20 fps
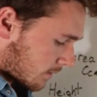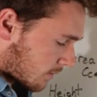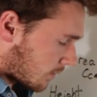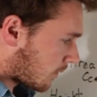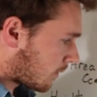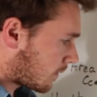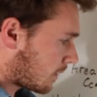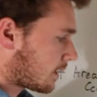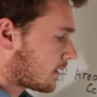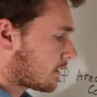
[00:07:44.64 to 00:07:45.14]

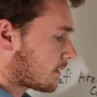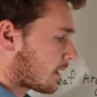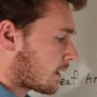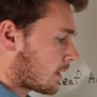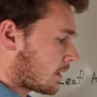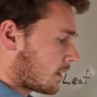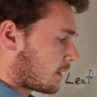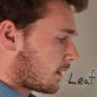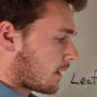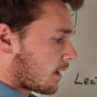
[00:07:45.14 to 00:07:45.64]
To think that
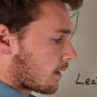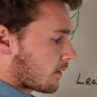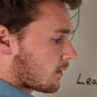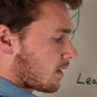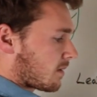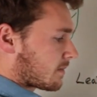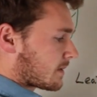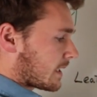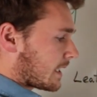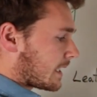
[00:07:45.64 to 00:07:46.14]
you can get a
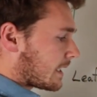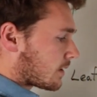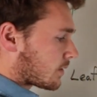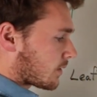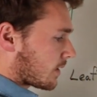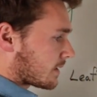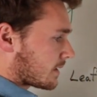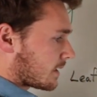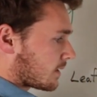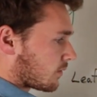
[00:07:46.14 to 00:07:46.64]
30%
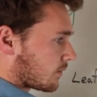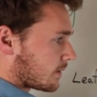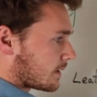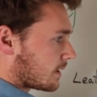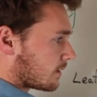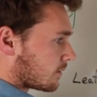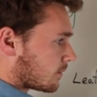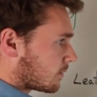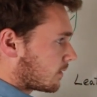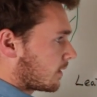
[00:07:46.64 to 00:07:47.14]
increase in your
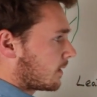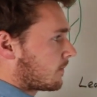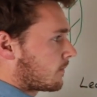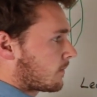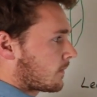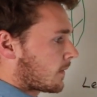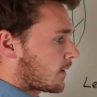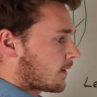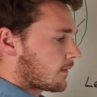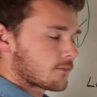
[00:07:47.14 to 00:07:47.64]
yield
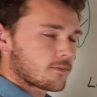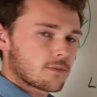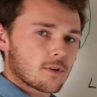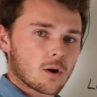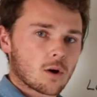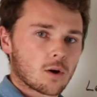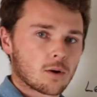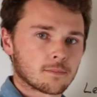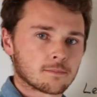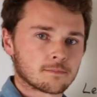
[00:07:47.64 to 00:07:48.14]

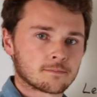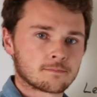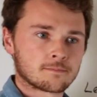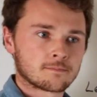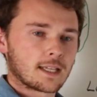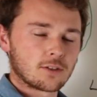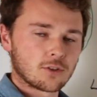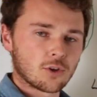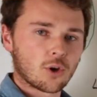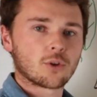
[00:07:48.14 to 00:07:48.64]
from
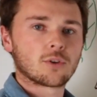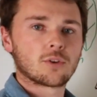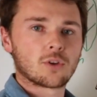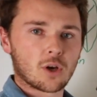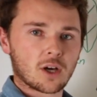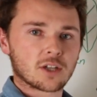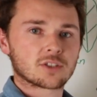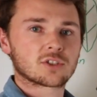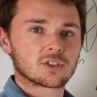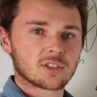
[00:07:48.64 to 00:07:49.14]
a
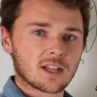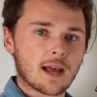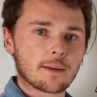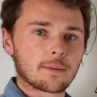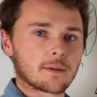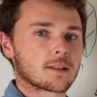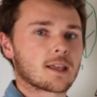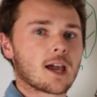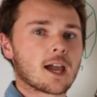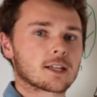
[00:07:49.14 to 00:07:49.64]
non-nitrogen
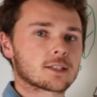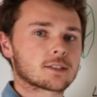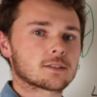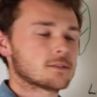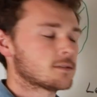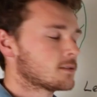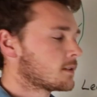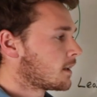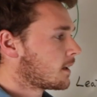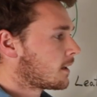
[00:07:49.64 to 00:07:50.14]

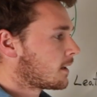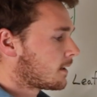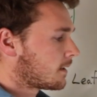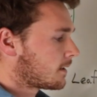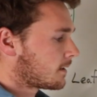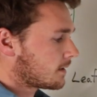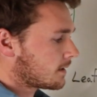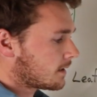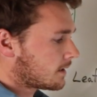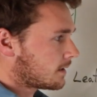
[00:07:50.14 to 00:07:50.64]
application
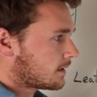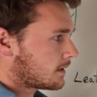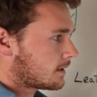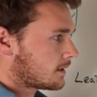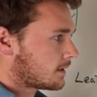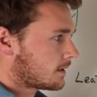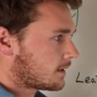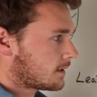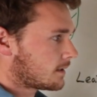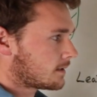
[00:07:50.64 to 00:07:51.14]

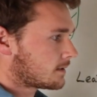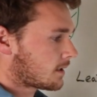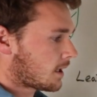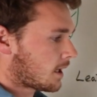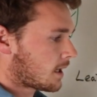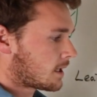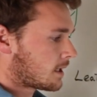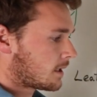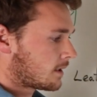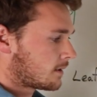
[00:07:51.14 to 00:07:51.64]
is
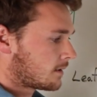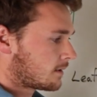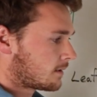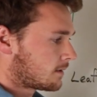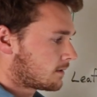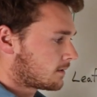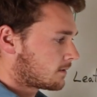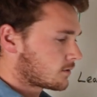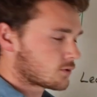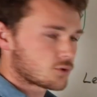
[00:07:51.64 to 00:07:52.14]

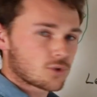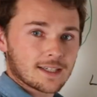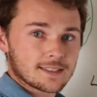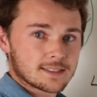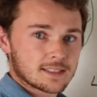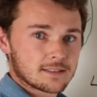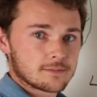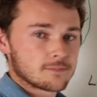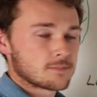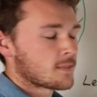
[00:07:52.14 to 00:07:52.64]

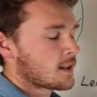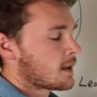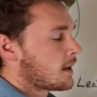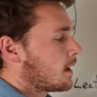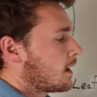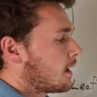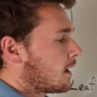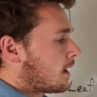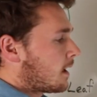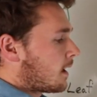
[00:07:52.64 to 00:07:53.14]
crazy.
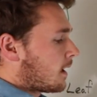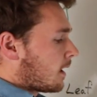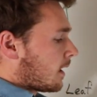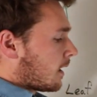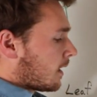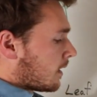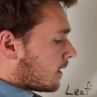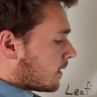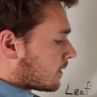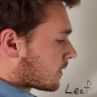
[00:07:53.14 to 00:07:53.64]

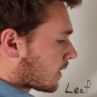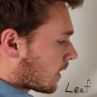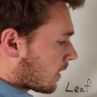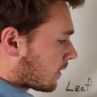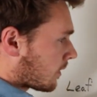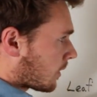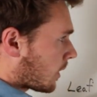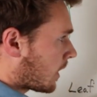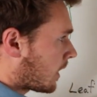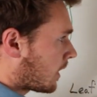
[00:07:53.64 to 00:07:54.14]

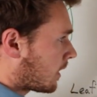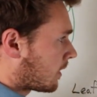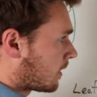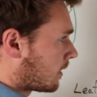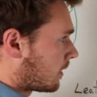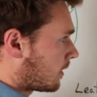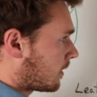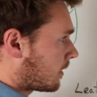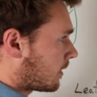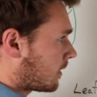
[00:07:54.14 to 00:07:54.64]
So
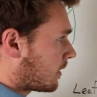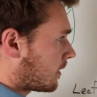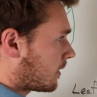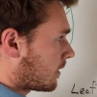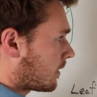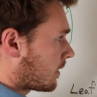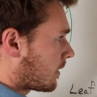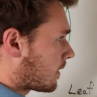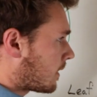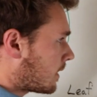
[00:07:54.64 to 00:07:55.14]

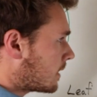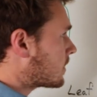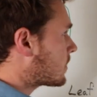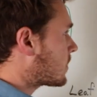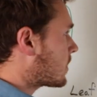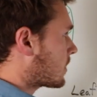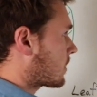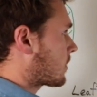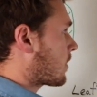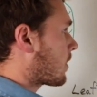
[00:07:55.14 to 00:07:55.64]
this
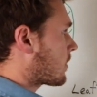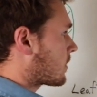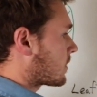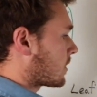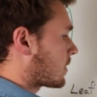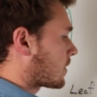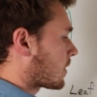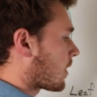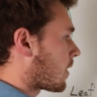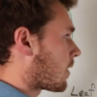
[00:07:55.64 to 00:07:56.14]
just goes
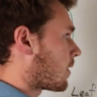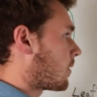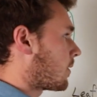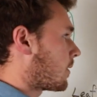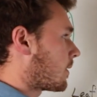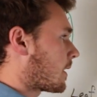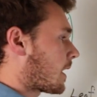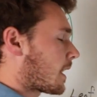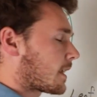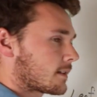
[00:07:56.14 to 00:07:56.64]
to show
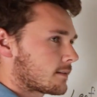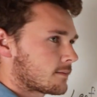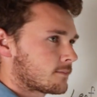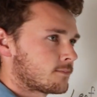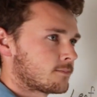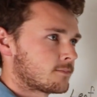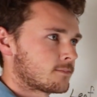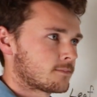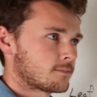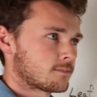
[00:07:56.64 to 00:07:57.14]
that
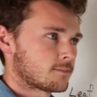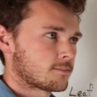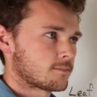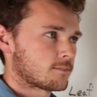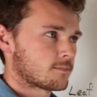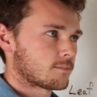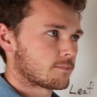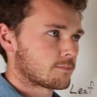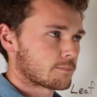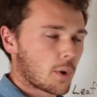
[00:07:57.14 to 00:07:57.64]

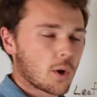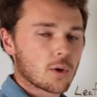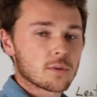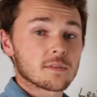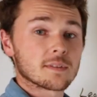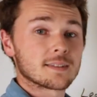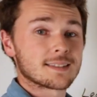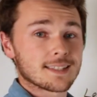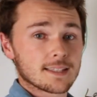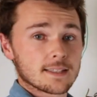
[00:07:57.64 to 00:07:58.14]
both
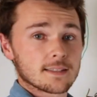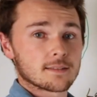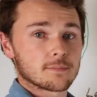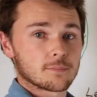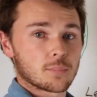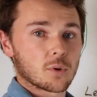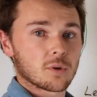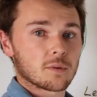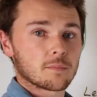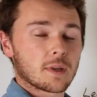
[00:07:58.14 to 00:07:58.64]
zinc is
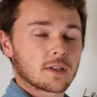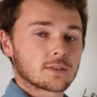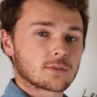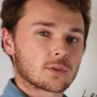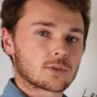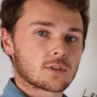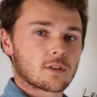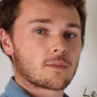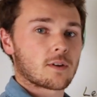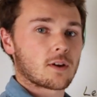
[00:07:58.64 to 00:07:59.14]
important, but it's
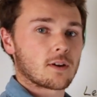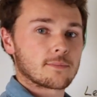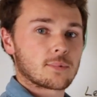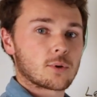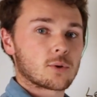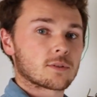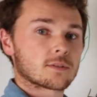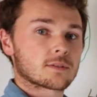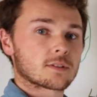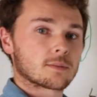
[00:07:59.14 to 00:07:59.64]
also very
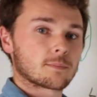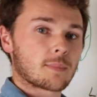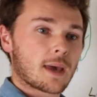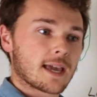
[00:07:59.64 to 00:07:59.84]
important to